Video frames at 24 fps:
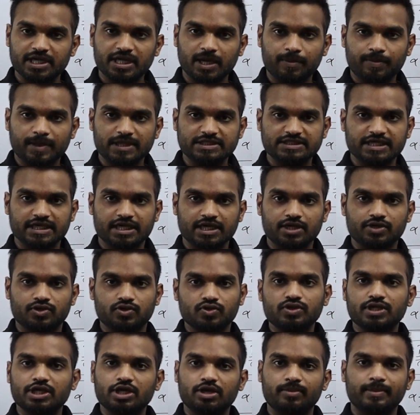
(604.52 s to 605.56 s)
meter per second
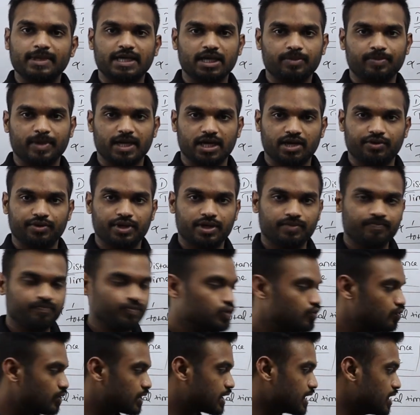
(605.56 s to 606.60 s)
to kilometer per hour.
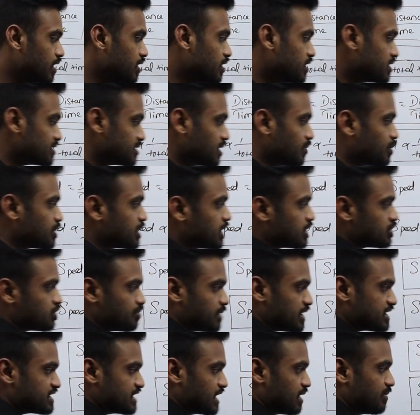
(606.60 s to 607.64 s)
Okay, suppose
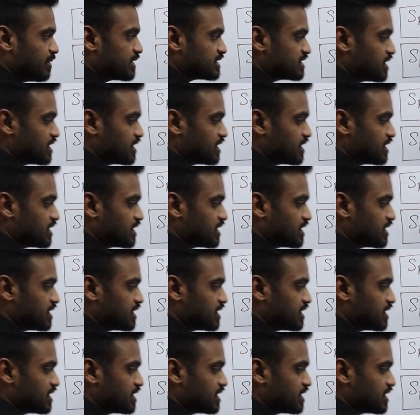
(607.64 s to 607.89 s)
assume the same